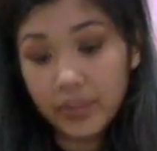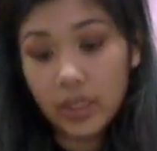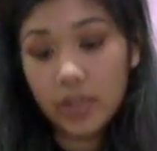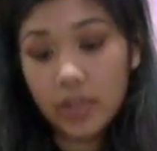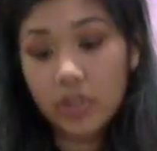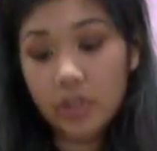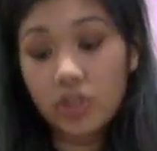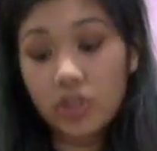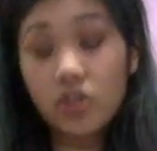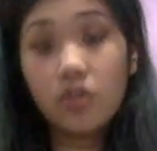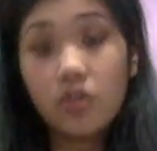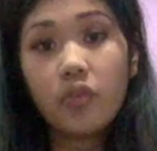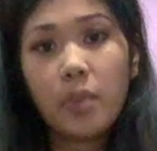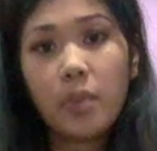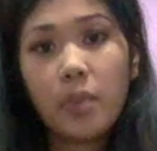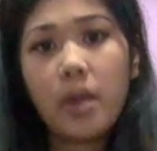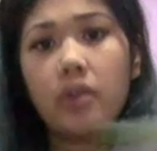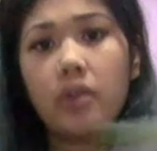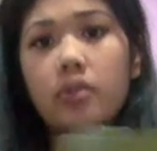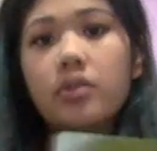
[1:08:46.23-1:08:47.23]
And this 2 of
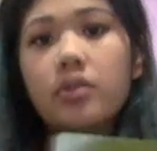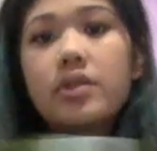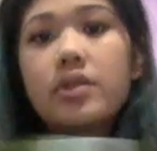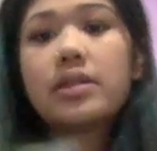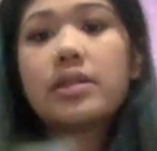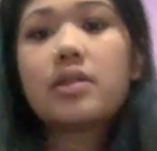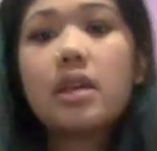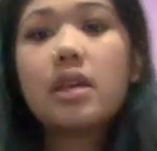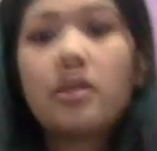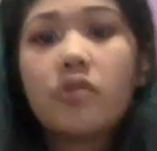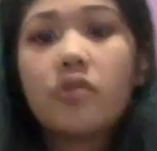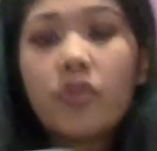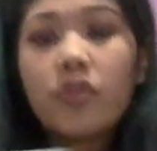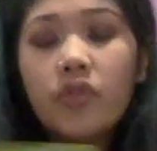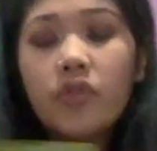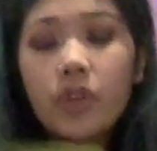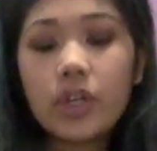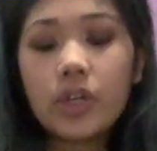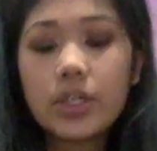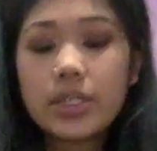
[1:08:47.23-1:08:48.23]
Pentacles in
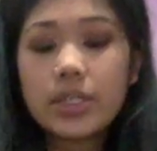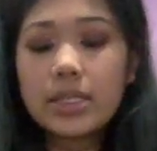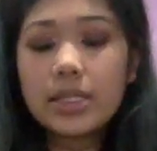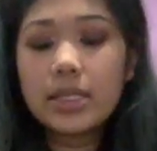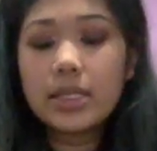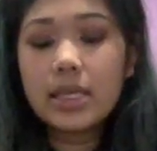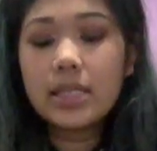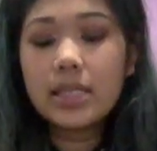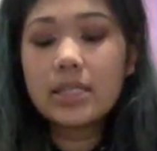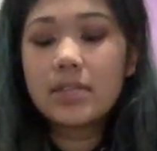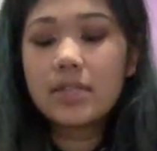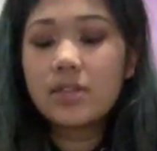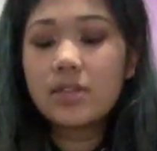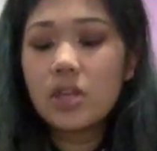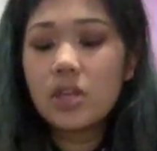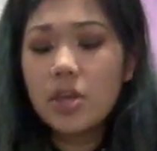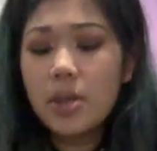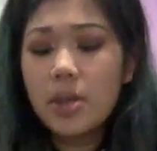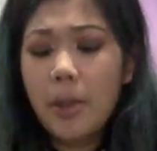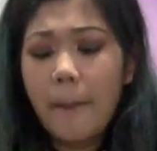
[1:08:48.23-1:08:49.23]
reversed, it's
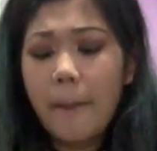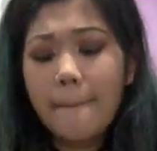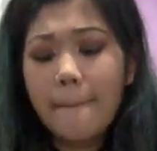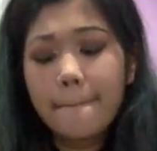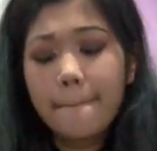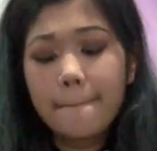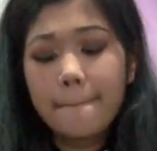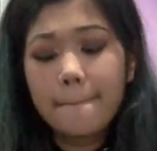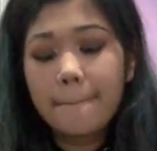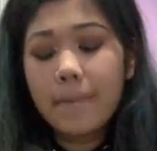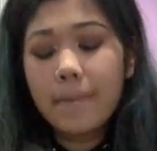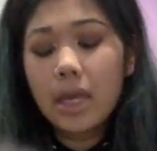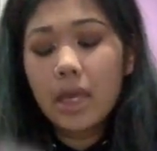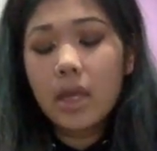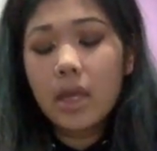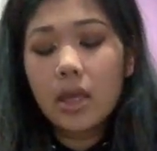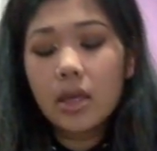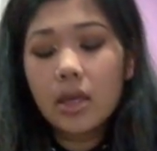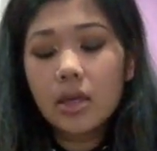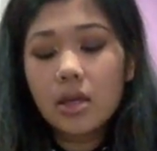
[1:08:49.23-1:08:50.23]

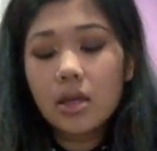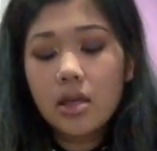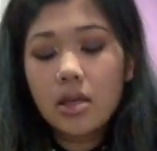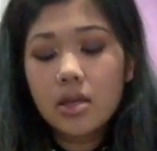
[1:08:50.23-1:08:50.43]
being